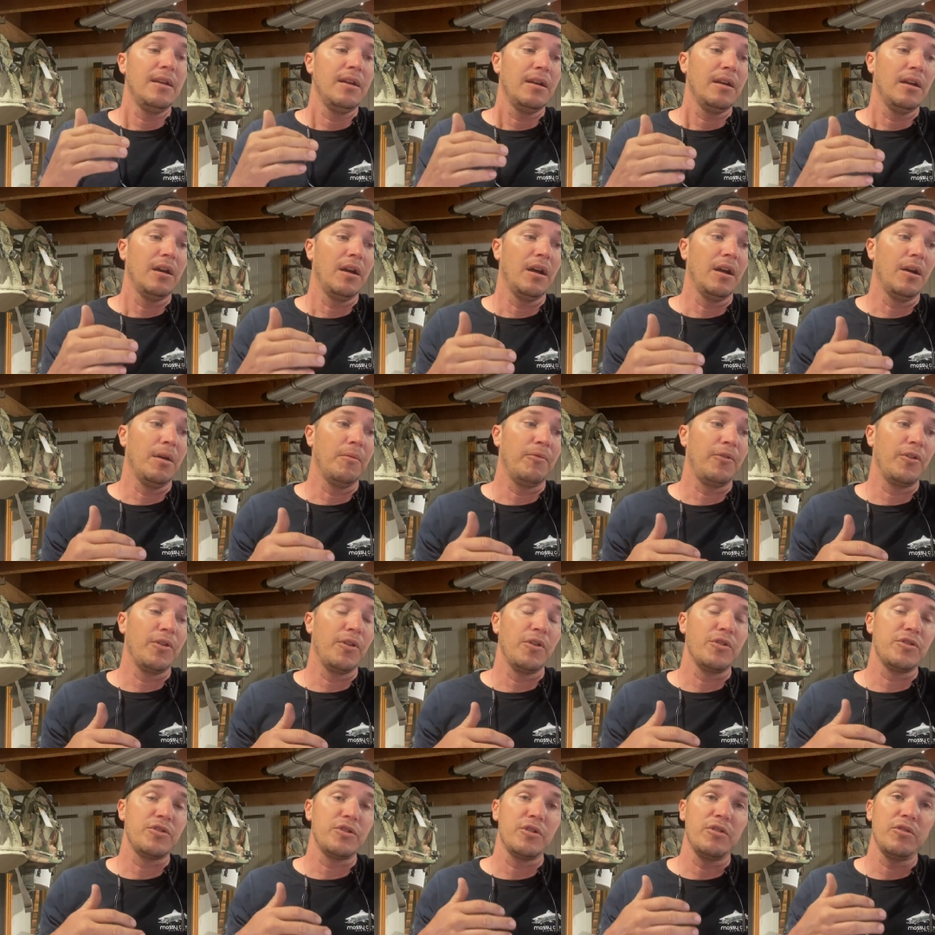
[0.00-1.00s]
Um, for
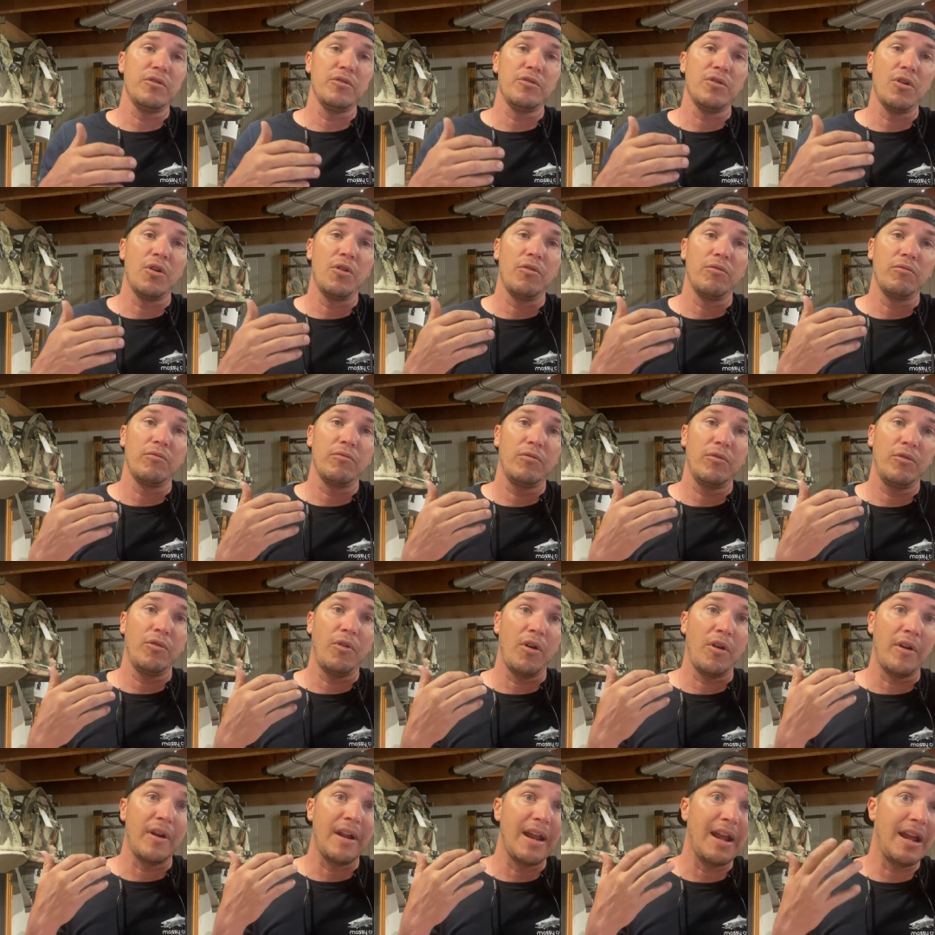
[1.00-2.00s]
those of you who don't, who
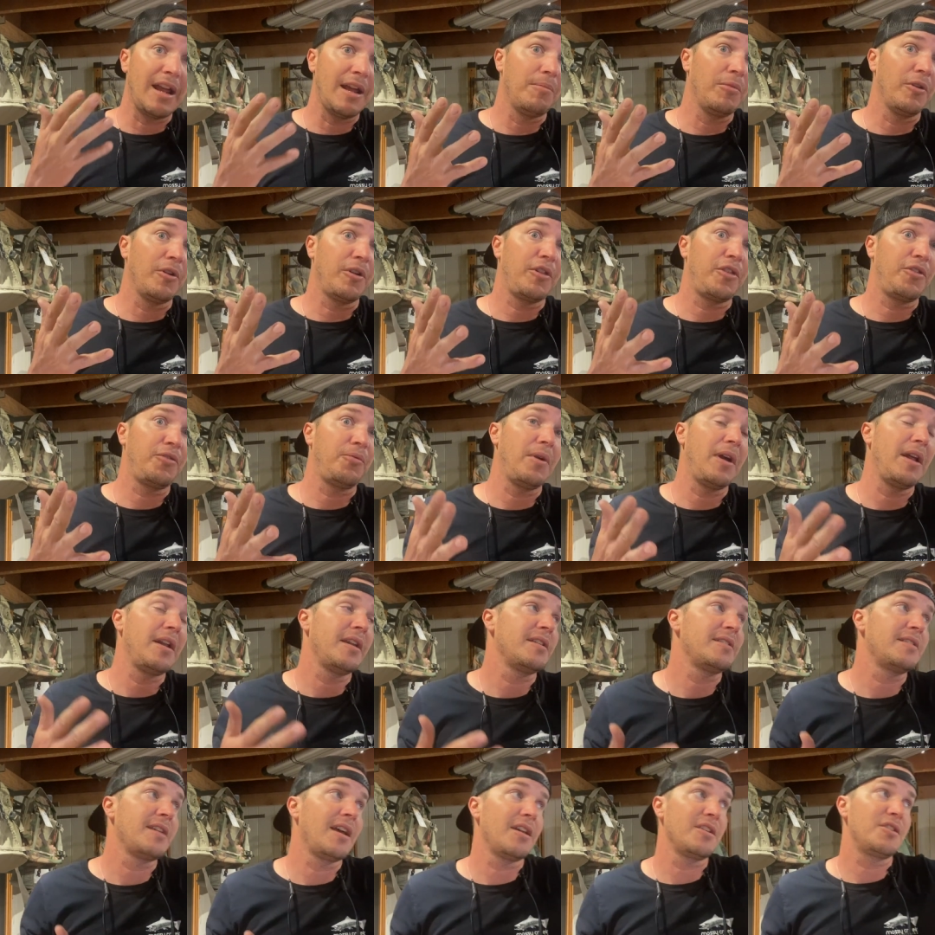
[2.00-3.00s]
aren't able to thread a
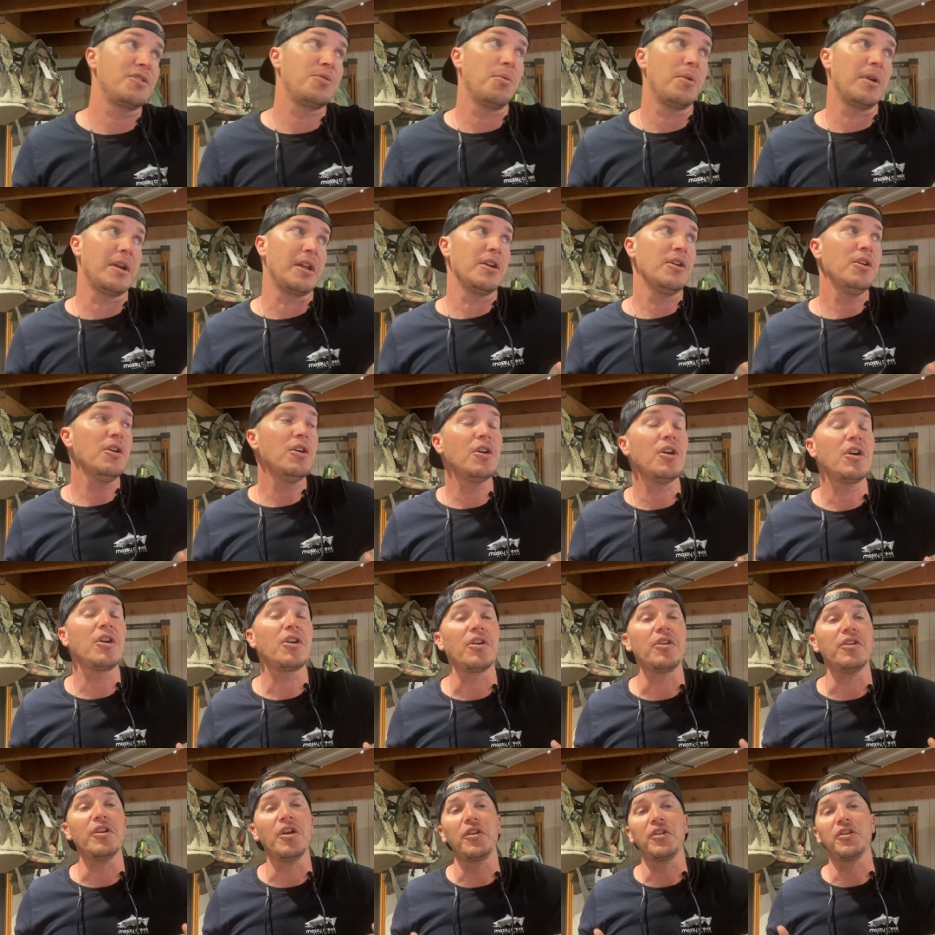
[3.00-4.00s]
size 20 hook
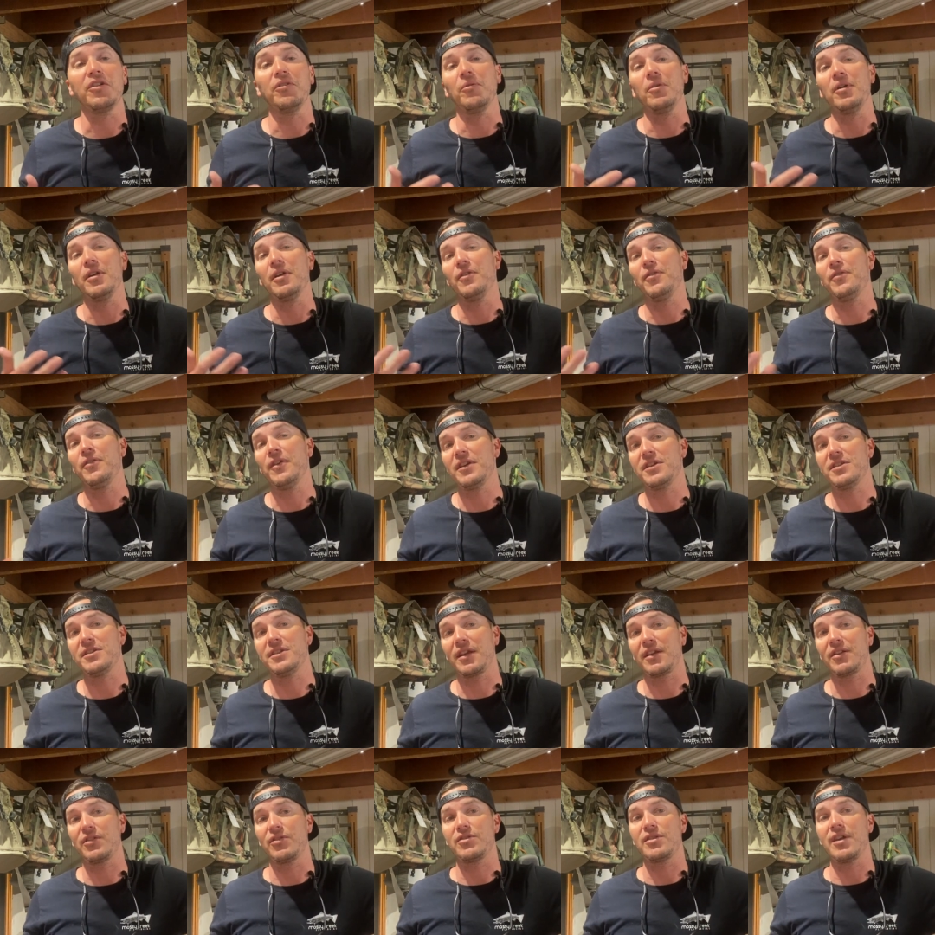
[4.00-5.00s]
or doesn't want to fish
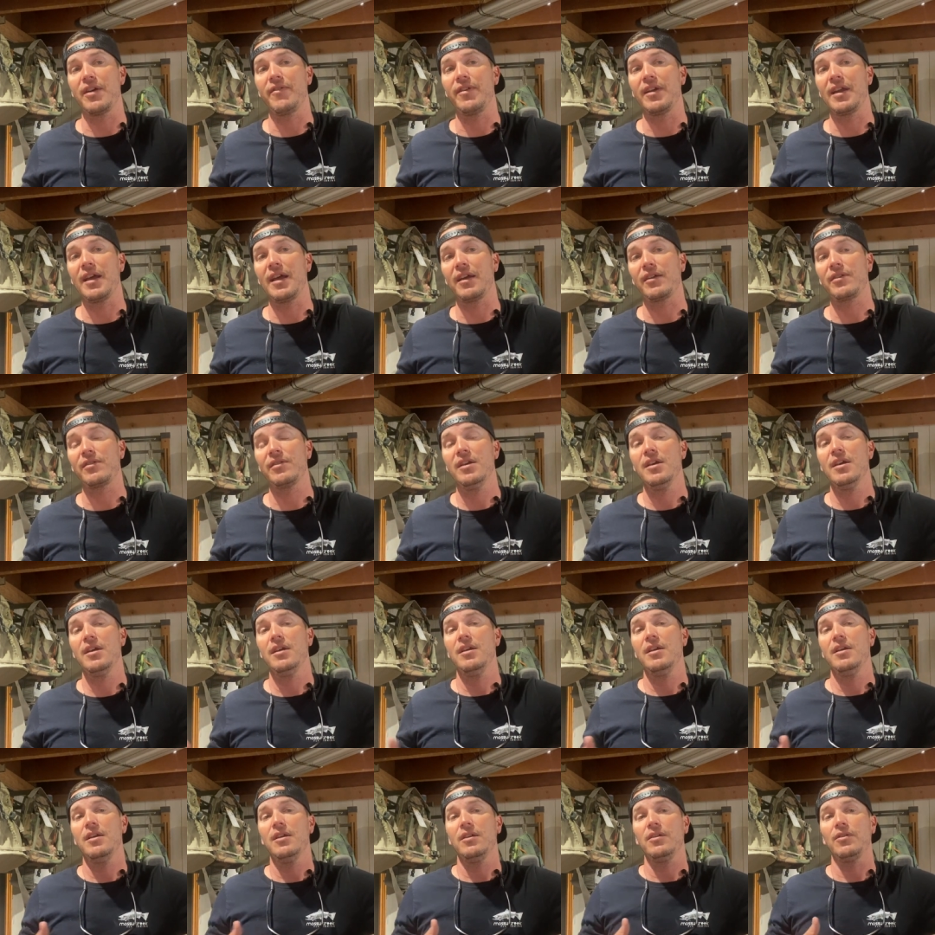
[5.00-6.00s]
six or seven X,
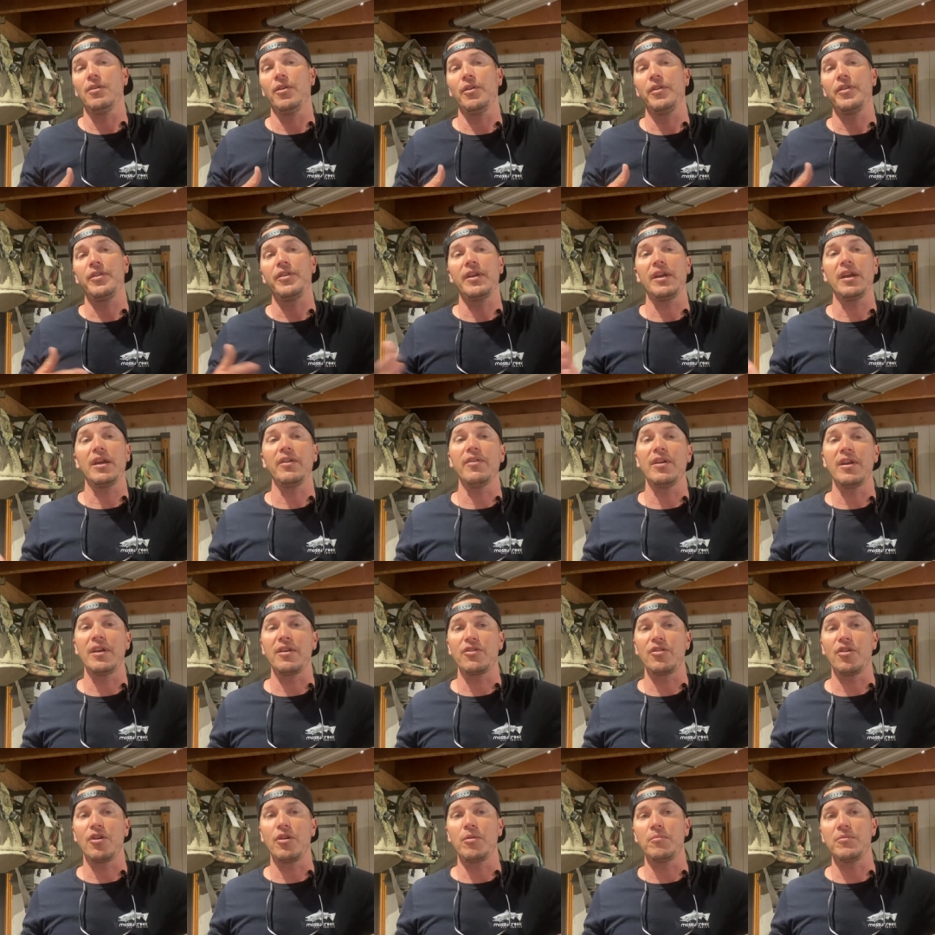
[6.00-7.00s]
don't think of it in
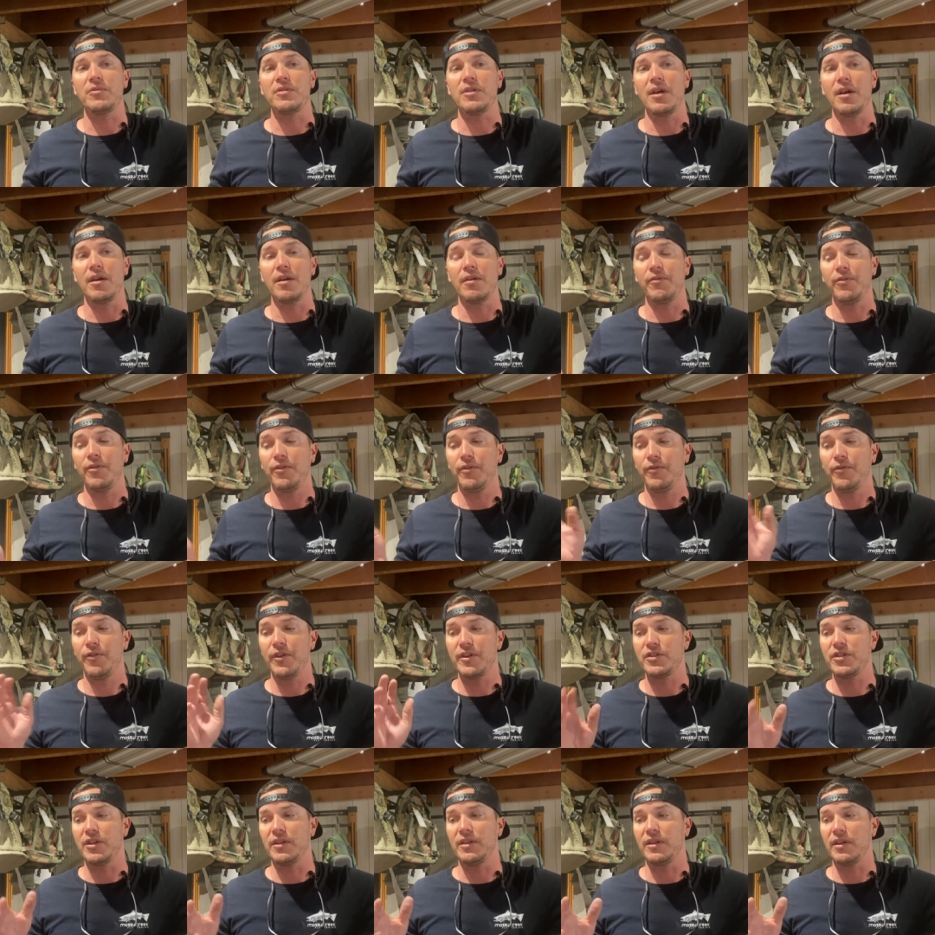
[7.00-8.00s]
terms of
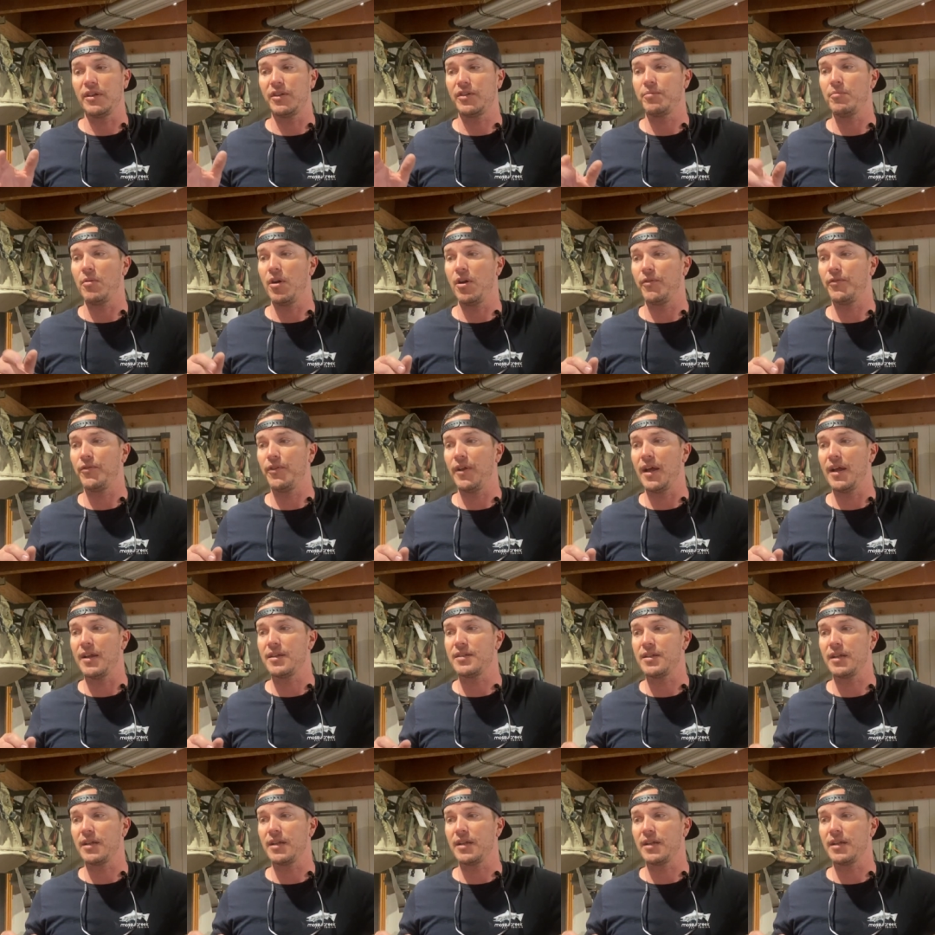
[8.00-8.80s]
fishing these small flies.